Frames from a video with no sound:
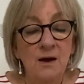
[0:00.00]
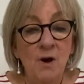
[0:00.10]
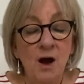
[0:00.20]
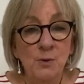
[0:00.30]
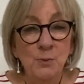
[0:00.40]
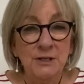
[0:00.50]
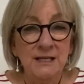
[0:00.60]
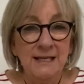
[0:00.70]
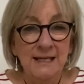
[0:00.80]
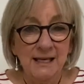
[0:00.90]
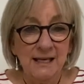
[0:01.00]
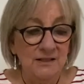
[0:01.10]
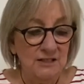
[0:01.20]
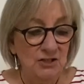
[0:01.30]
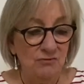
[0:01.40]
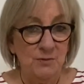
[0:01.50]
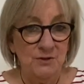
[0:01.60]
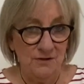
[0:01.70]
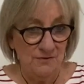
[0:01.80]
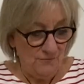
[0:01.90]
I'll be putting a link in the
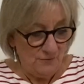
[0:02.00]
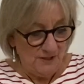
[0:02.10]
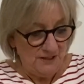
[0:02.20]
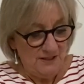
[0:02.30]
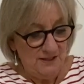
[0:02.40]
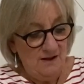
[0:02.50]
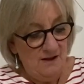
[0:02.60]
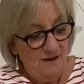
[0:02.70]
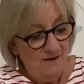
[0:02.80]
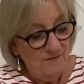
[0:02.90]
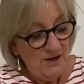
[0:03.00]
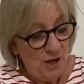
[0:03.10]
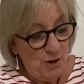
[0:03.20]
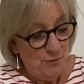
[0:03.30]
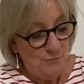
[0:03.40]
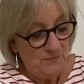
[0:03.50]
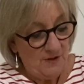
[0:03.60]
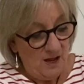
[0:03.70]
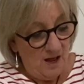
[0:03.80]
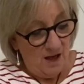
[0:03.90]
description for this video.
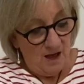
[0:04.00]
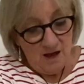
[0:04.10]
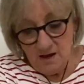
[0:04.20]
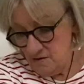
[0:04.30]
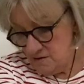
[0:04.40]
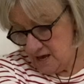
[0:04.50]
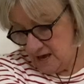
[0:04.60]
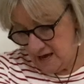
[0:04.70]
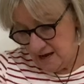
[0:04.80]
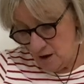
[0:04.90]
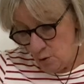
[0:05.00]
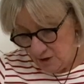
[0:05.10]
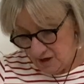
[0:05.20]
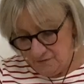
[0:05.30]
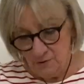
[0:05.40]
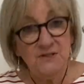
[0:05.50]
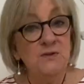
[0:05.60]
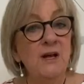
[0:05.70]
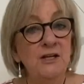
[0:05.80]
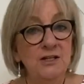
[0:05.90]
Okay, oh, and I forgot to
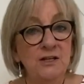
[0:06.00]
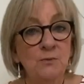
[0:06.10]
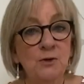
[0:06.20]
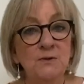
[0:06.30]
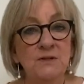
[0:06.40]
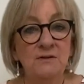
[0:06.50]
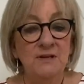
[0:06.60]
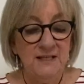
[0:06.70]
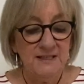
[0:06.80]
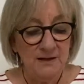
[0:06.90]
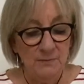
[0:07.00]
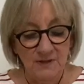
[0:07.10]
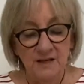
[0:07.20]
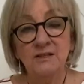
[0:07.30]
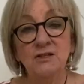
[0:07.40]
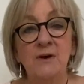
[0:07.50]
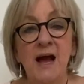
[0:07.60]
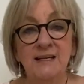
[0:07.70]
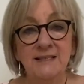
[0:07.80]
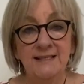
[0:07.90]
mention, we also need something to
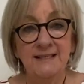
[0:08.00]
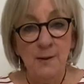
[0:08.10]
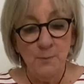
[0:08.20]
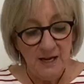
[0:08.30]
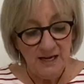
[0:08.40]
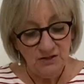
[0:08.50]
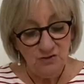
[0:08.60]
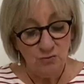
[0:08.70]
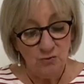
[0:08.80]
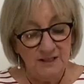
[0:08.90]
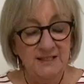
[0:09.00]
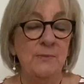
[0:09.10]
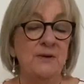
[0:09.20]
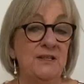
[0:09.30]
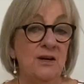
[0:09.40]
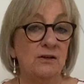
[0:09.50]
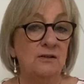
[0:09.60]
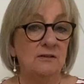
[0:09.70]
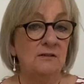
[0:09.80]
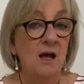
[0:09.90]
act as a template to draw a
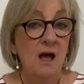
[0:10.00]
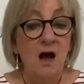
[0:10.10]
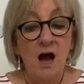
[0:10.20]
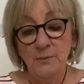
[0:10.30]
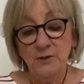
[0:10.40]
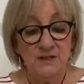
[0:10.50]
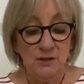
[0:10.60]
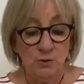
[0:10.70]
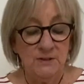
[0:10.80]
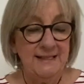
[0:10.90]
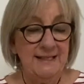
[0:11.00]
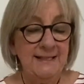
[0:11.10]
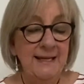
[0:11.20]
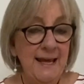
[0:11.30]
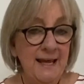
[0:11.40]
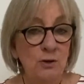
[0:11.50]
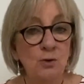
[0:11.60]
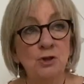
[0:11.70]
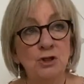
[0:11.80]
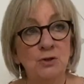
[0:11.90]
semicircle. I'm using an old CD. You
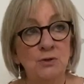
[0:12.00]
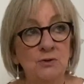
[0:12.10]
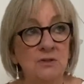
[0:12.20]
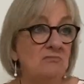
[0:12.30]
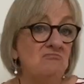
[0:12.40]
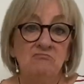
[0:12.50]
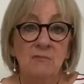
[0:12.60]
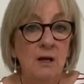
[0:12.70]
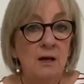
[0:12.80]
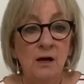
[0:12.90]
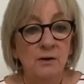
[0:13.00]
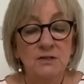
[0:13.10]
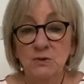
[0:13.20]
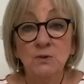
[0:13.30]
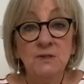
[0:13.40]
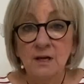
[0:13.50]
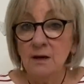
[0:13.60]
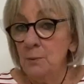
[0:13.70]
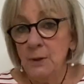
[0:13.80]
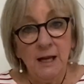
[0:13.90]
could use a saucer,
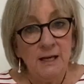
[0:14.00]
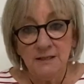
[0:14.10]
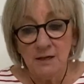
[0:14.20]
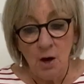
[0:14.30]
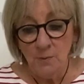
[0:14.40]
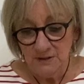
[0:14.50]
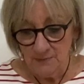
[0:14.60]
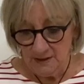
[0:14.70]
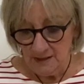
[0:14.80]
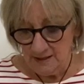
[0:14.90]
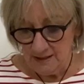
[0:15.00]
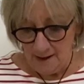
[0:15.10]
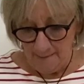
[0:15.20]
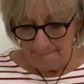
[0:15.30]
a plate, cup, something like that.